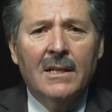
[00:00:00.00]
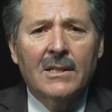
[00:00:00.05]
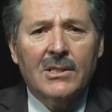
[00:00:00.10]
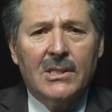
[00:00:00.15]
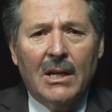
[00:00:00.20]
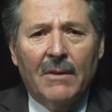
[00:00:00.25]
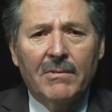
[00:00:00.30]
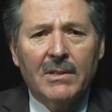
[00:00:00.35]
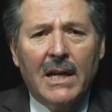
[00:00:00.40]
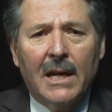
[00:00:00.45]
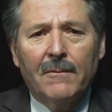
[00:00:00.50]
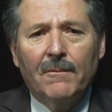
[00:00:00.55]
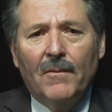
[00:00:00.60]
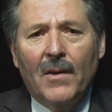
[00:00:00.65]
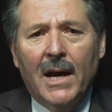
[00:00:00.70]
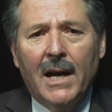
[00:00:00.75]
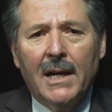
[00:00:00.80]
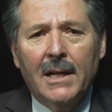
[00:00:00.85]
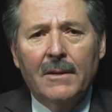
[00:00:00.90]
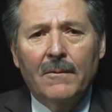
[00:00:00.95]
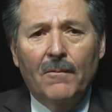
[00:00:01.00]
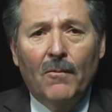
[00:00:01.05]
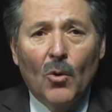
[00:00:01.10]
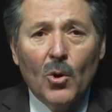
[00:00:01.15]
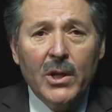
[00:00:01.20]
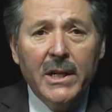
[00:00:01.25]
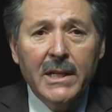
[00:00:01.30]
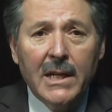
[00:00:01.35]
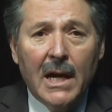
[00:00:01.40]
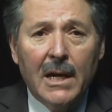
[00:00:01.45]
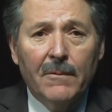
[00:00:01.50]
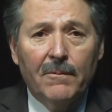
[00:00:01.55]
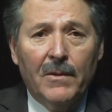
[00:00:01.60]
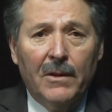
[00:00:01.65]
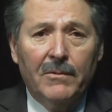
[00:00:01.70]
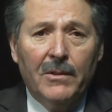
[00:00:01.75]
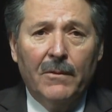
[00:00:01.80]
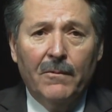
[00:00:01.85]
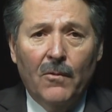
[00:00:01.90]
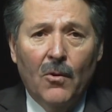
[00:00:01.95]
795
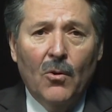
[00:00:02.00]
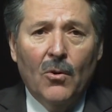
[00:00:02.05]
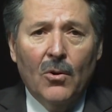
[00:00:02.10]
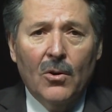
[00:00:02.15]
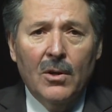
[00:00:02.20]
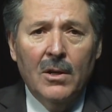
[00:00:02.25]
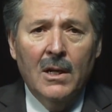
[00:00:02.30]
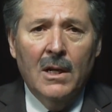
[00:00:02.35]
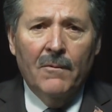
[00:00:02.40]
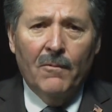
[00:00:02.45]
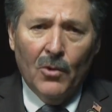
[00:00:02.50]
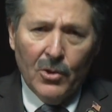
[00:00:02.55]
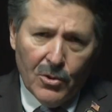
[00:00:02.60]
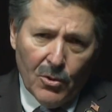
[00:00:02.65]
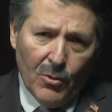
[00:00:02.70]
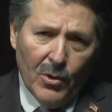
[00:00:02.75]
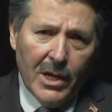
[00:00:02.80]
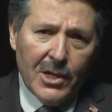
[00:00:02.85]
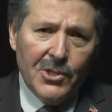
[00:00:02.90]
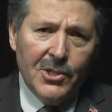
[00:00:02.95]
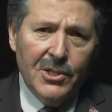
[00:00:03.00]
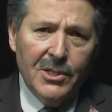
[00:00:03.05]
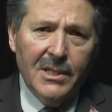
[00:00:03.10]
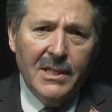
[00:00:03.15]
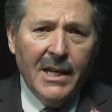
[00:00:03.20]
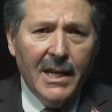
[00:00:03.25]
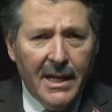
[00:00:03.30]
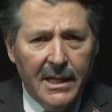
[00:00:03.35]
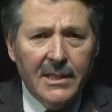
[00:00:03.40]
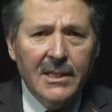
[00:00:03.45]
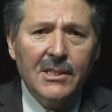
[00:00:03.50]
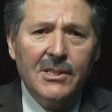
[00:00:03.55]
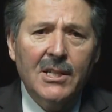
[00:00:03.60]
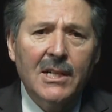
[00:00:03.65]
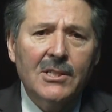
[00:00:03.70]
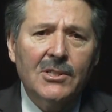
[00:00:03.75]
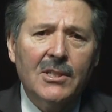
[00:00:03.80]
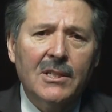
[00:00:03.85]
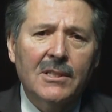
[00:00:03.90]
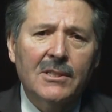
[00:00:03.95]
4954 for direction and
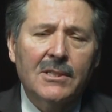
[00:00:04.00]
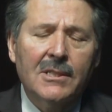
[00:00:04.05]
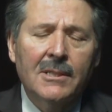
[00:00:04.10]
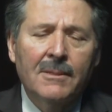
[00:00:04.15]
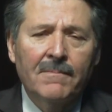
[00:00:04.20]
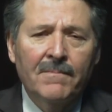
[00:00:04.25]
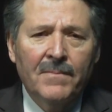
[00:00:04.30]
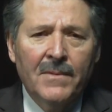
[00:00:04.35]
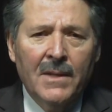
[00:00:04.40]
assistance.